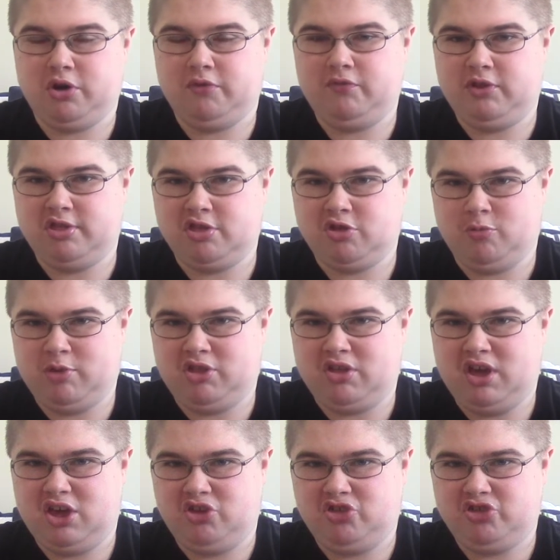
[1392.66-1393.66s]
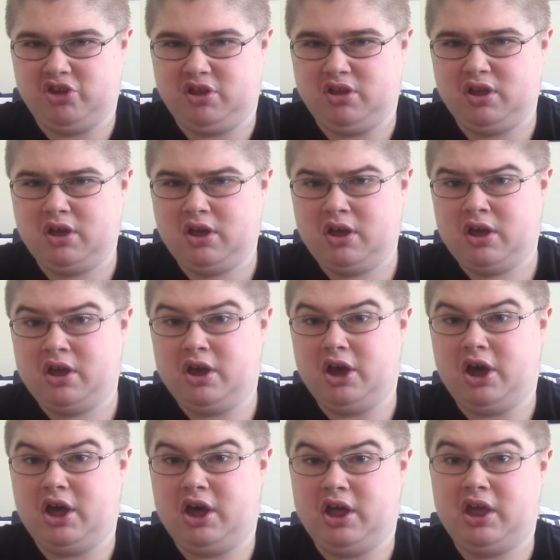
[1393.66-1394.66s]
instrumentation.
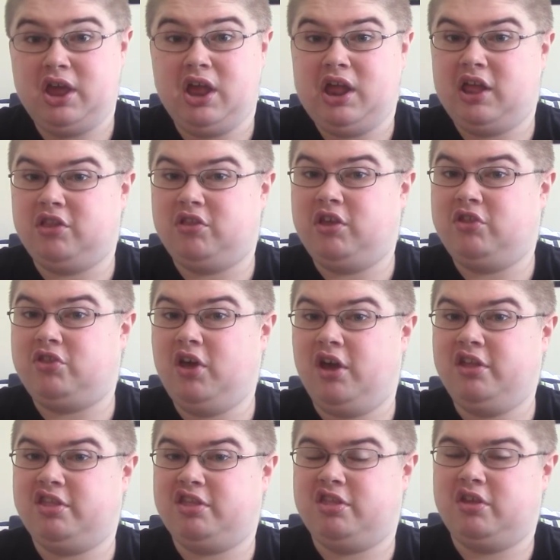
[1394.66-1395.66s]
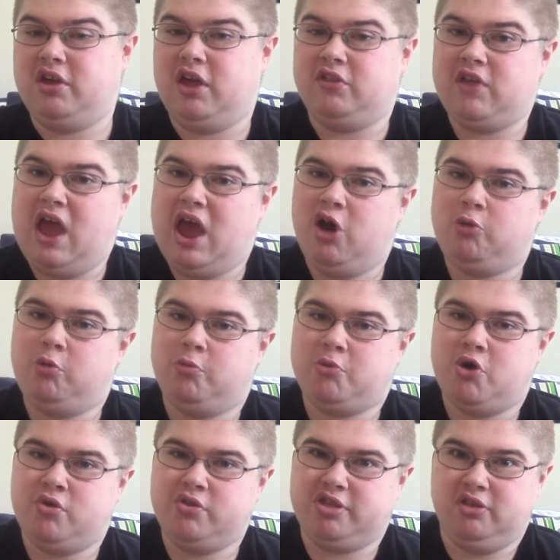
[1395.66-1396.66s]
And the album
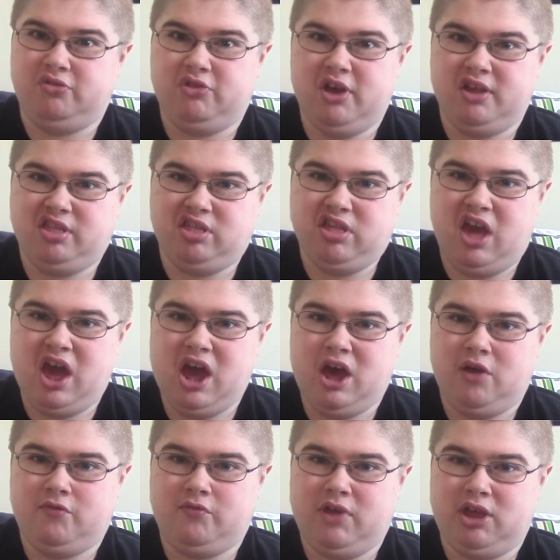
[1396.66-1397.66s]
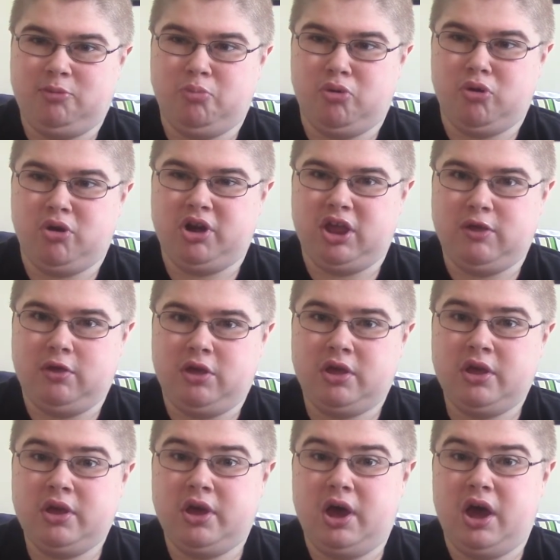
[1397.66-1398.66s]
also does have a pretty
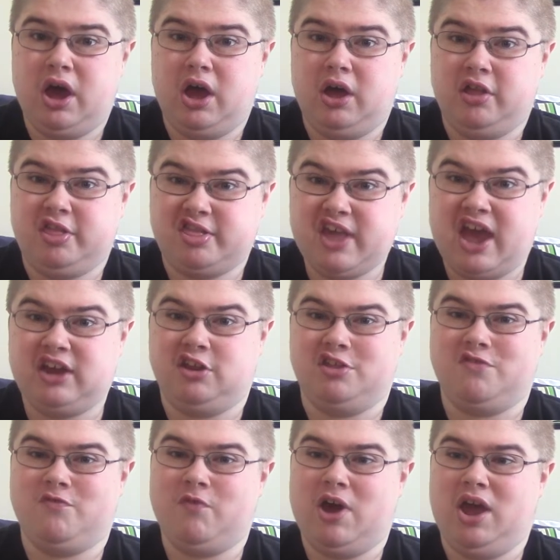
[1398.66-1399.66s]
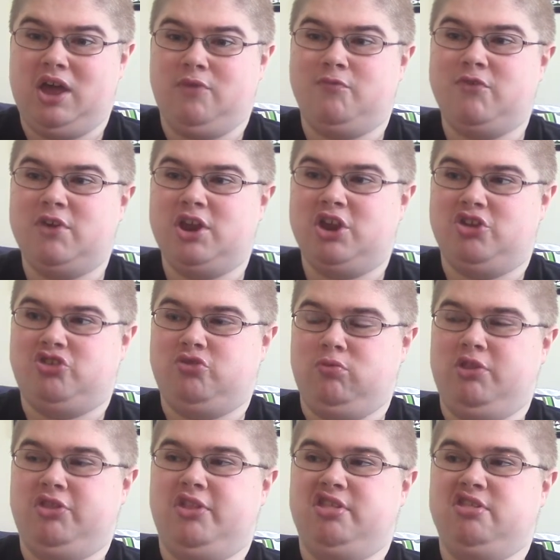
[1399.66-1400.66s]
satisfying finish
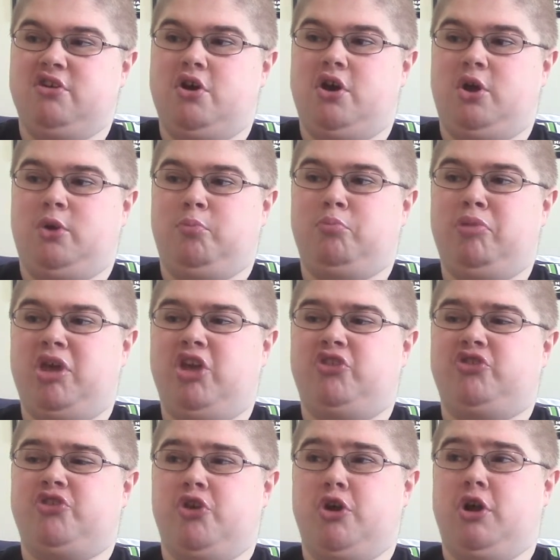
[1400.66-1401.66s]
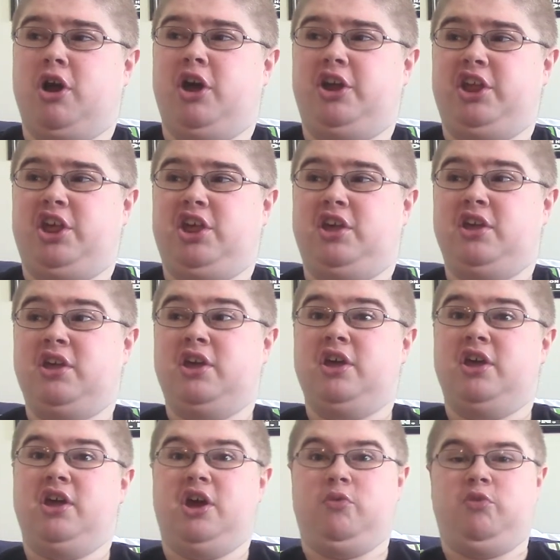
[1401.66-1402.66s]
with the song "Pitcher Honey,"
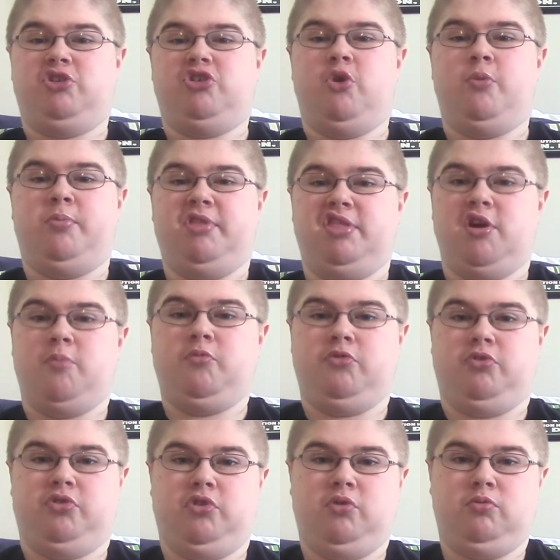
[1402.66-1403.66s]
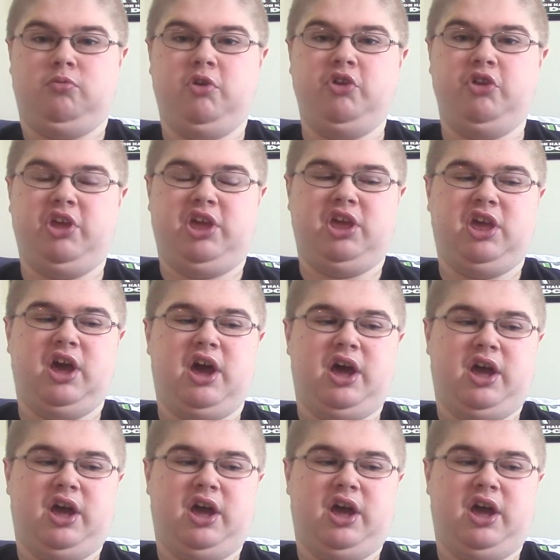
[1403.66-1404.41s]
which opens up with a really